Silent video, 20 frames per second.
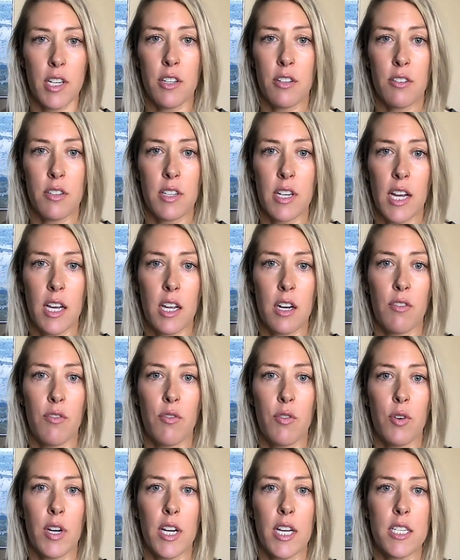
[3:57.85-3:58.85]
critical
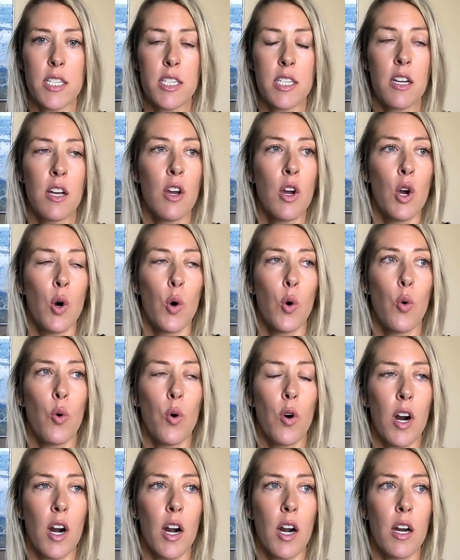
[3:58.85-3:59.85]
negative voice,
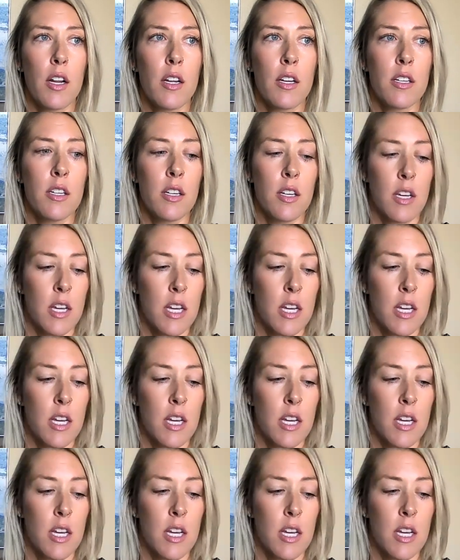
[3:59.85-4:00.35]
or